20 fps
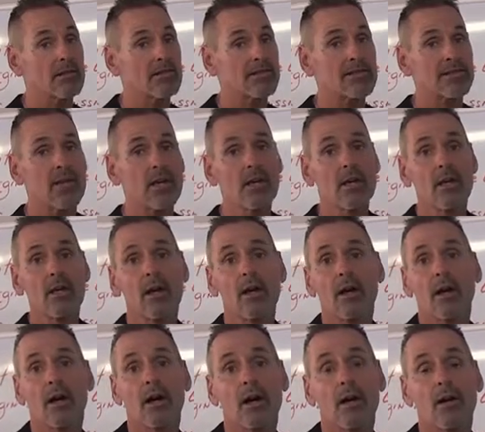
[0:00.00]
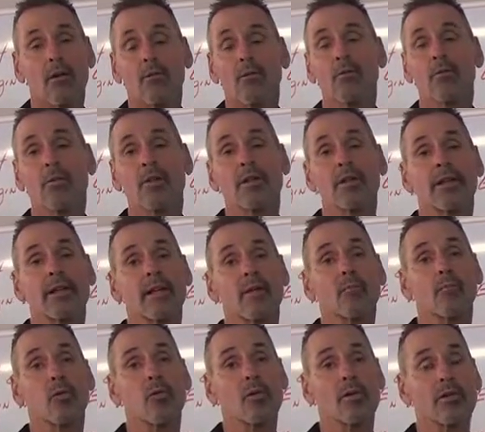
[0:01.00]
is really
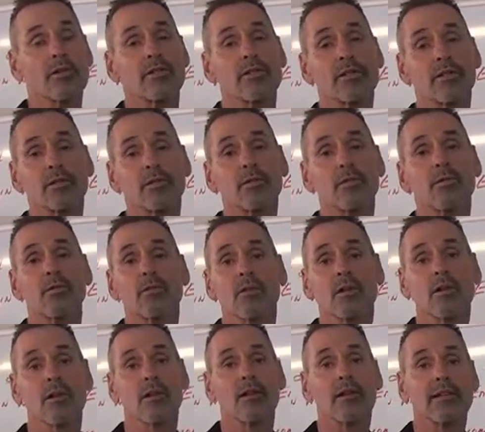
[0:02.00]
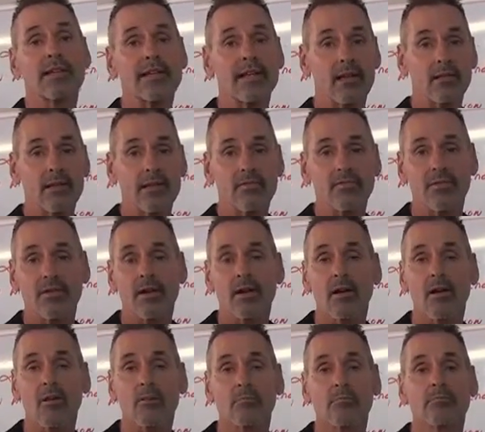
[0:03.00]
important too. Yelling for
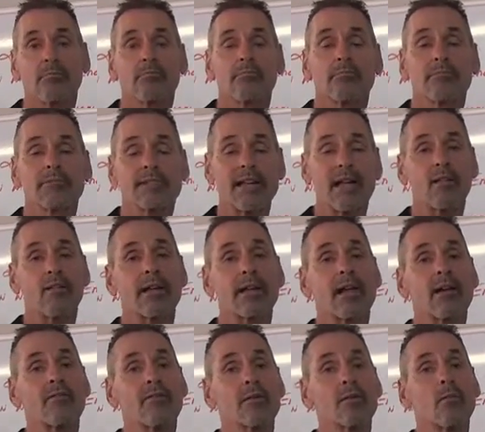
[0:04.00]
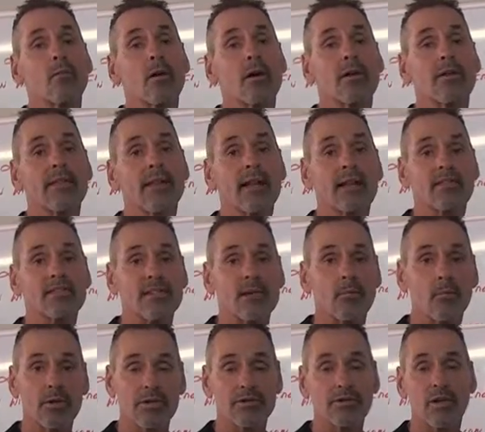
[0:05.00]
help, telling everyone that
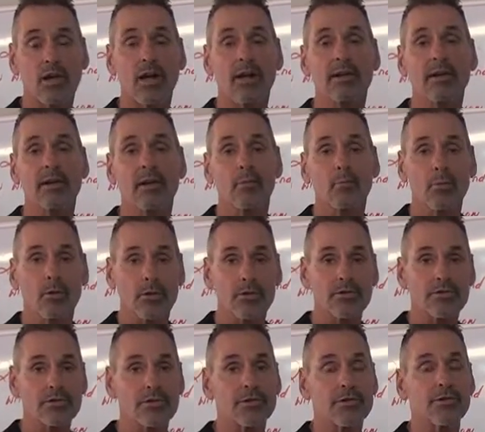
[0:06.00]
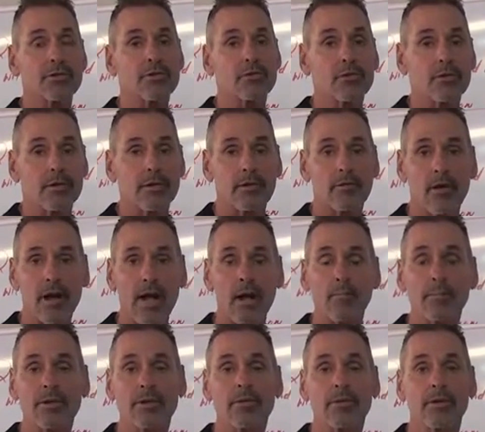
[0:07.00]
someone tried to approach you or
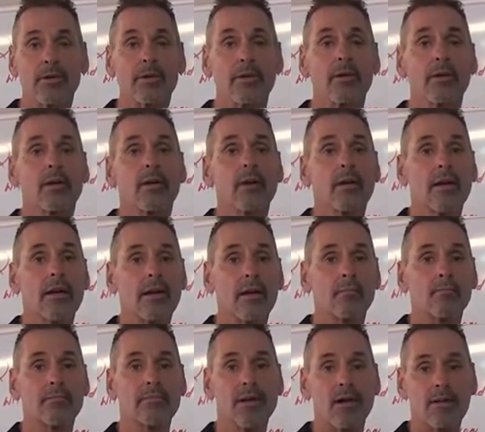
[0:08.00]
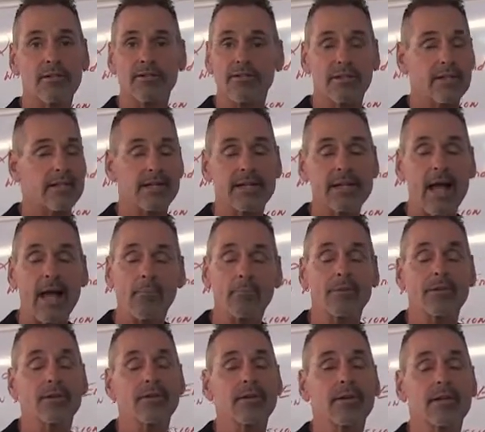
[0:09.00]
grab you or abduct you,
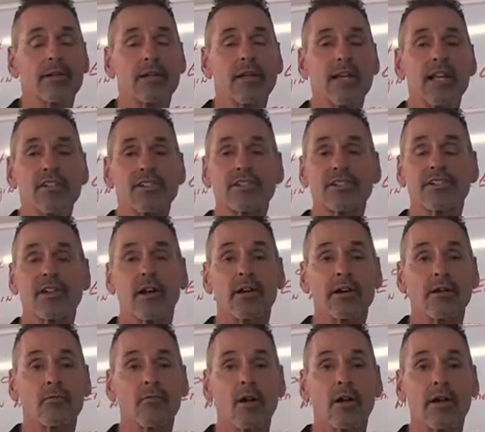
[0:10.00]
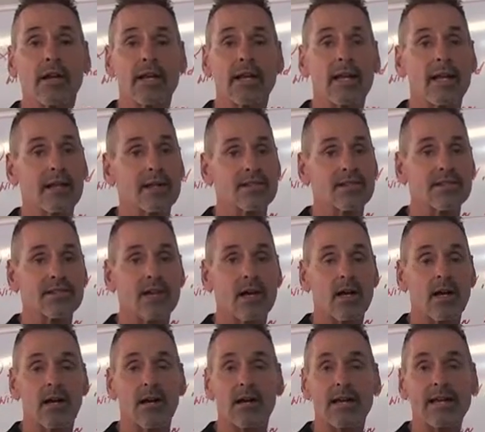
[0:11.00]
kidnap you. And stun and run again is
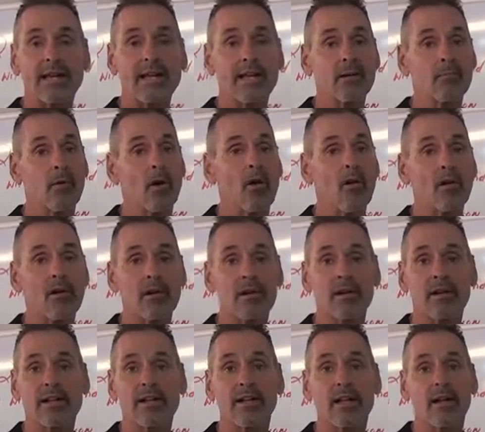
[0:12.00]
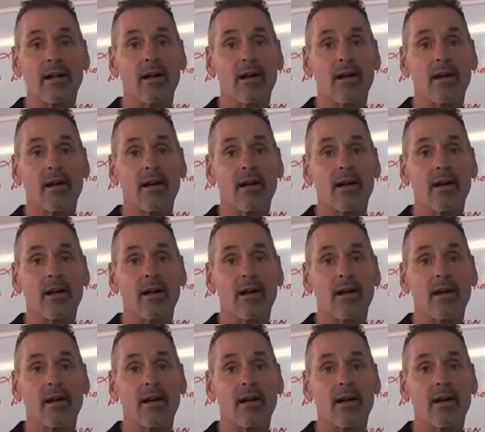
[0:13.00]
hit them hard and